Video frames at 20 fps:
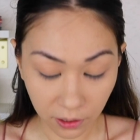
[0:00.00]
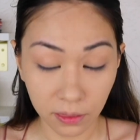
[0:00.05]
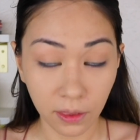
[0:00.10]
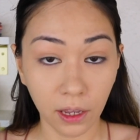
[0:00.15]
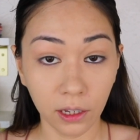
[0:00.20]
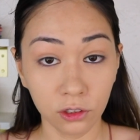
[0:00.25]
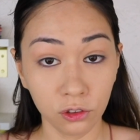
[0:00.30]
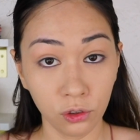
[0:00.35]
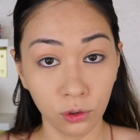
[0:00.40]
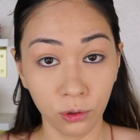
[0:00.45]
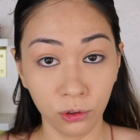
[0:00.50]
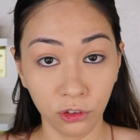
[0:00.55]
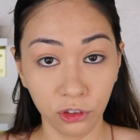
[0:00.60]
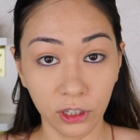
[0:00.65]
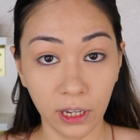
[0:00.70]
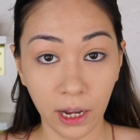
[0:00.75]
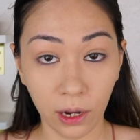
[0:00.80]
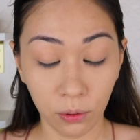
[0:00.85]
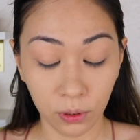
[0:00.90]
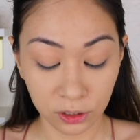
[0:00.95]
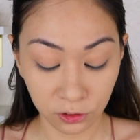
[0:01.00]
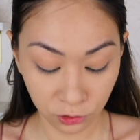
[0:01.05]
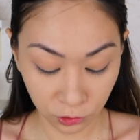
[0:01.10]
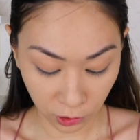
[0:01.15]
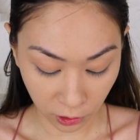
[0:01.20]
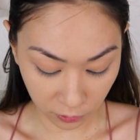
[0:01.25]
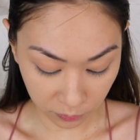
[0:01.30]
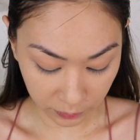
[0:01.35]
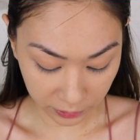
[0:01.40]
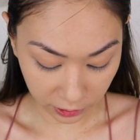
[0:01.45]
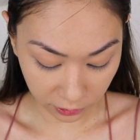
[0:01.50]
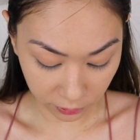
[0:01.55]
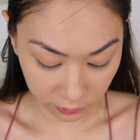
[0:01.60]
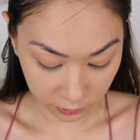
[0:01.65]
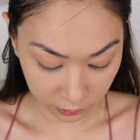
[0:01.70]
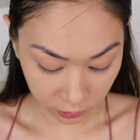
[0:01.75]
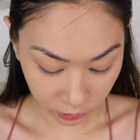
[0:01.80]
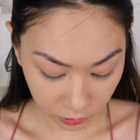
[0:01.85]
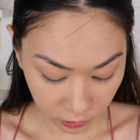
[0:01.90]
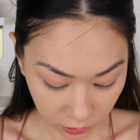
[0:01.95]
And that is usually how I start my
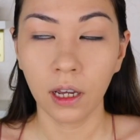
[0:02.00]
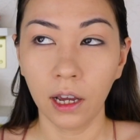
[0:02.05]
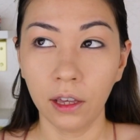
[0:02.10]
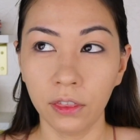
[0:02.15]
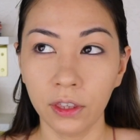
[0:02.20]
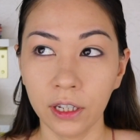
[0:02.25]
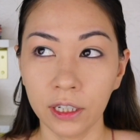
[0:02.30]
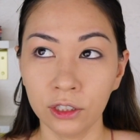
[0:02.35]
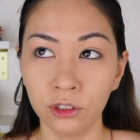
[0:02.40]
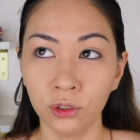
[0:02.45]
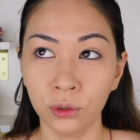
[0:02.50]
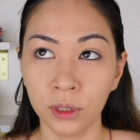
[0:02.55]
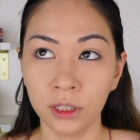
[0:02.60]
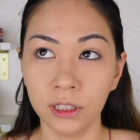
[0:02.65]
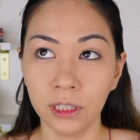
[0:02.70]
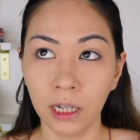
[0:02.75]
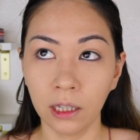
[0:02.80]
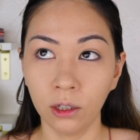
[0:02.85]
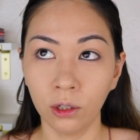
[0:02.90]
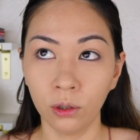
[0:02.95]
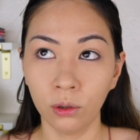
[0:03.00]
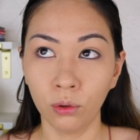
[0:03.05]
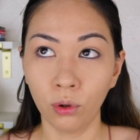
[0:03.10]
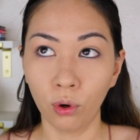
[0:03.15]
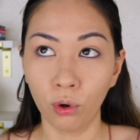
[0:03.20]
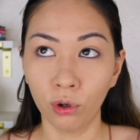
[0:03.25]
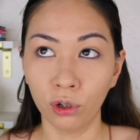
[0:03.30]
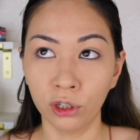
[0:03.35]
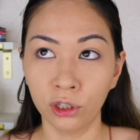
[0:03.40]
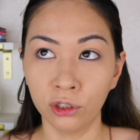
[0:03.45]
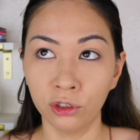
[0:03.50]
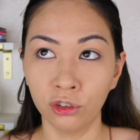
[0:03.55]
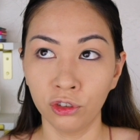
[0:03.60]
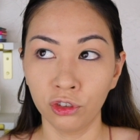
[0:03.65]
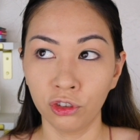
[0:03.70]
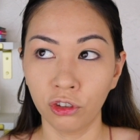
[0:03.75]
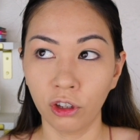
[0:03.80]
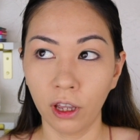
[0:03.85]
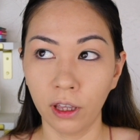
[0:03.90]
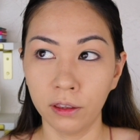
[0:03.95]
other look. I think I do a yellow,
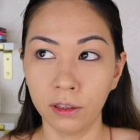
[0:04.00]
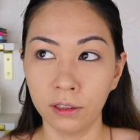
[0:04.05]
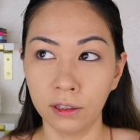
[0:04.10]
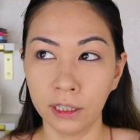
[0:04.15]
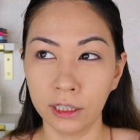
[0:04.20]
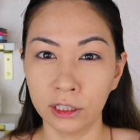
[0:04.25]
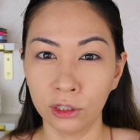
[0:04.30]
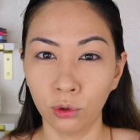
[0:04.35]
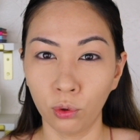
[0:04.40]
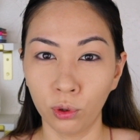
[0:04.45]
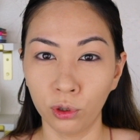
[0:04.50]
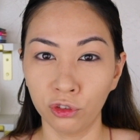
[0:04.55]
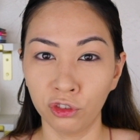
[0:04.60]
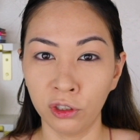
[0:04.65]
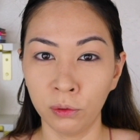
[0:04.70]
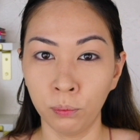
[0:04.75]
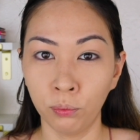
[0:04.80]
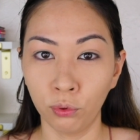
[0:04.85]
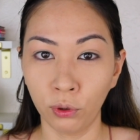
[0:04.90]
orange, and then like an orangey